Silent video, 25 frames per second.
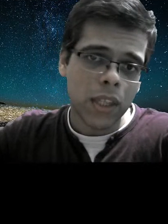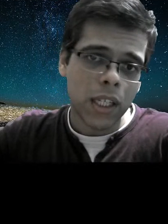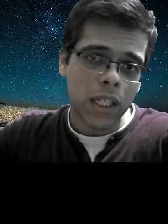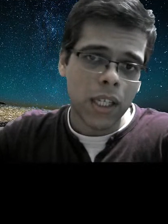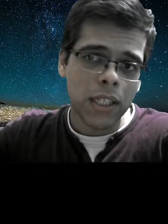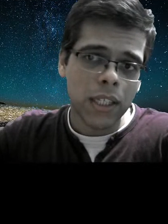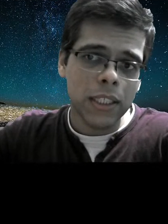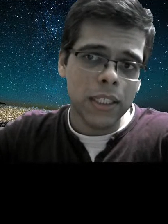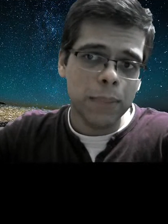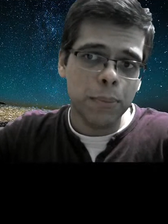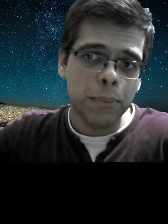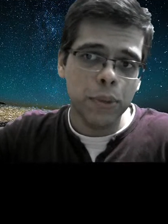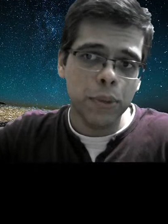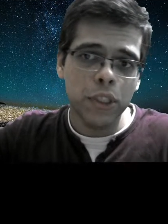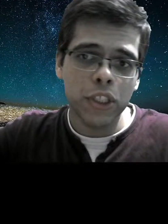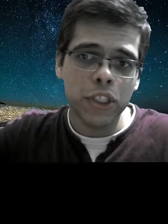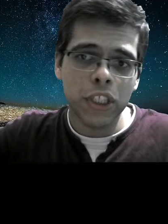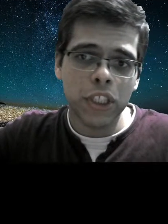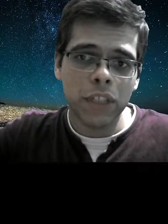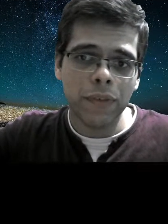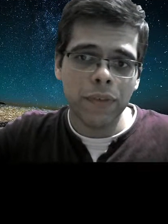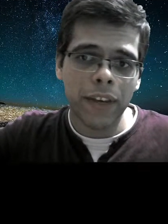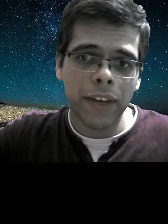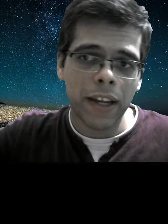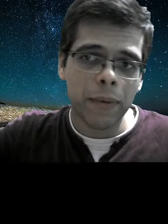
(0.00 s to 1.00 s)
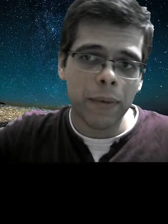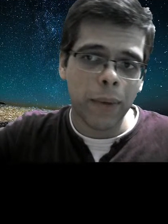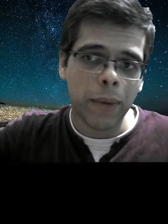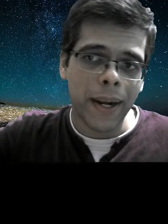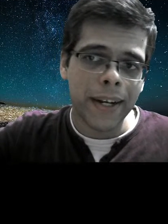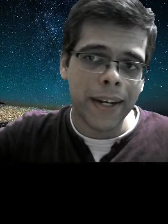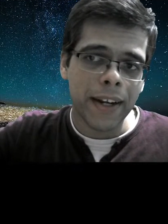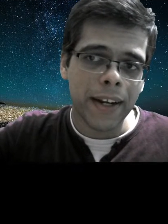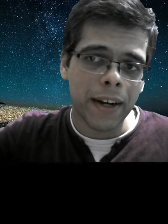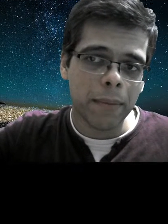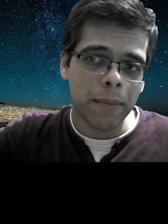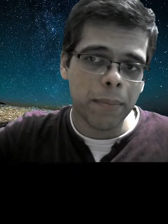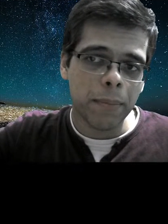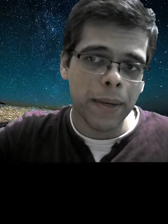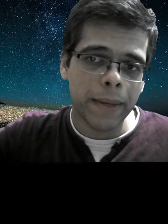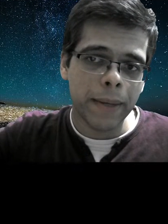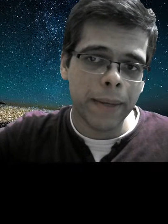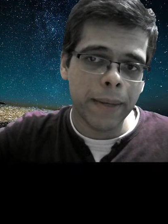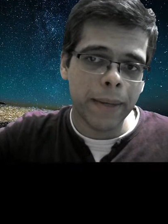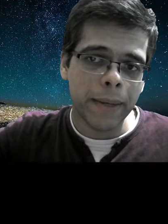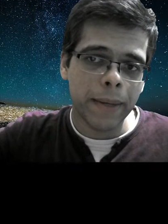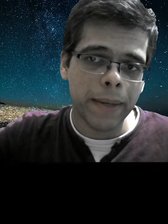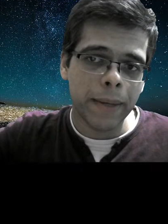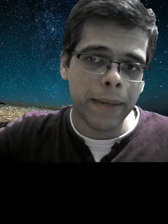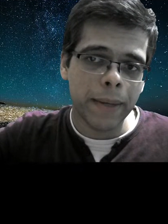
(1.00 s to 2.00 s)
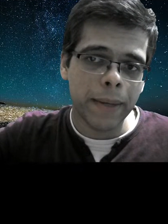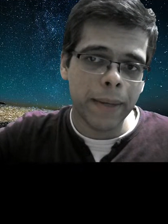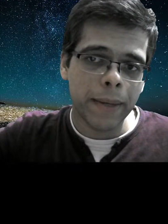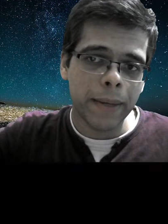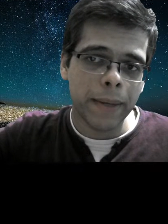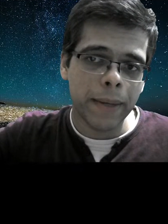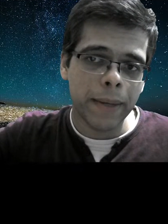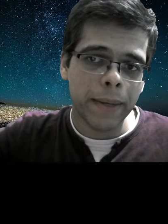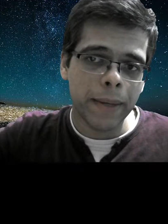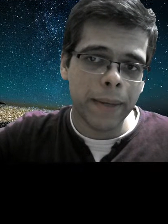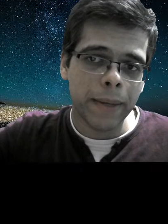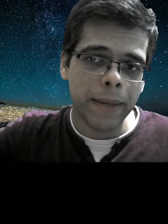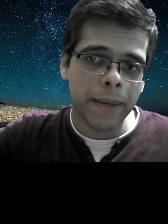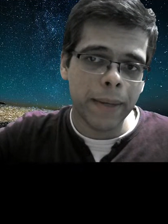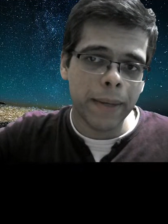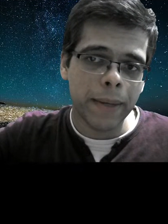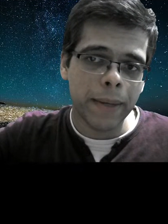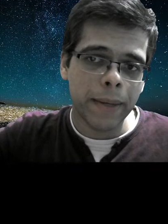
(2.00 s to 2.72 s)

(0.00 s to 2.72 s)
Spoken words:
the position where white had played bishop g5,